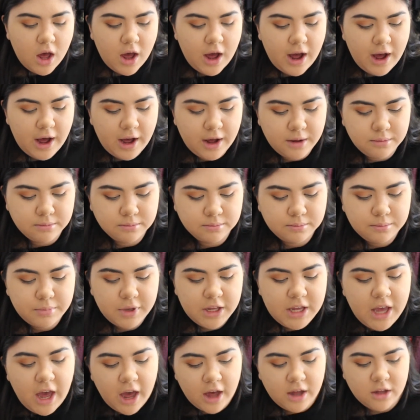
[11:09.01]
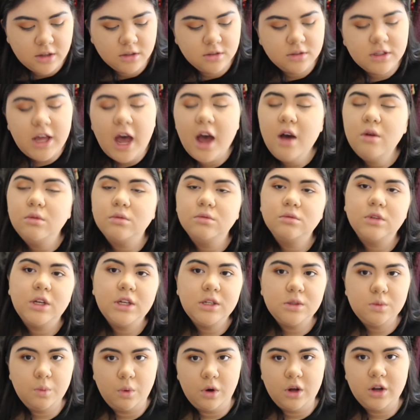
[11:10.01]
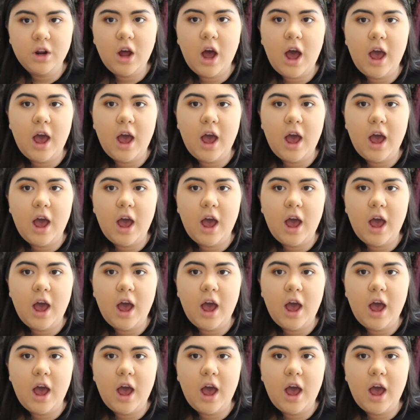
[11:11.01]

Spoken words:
But yeah, that is what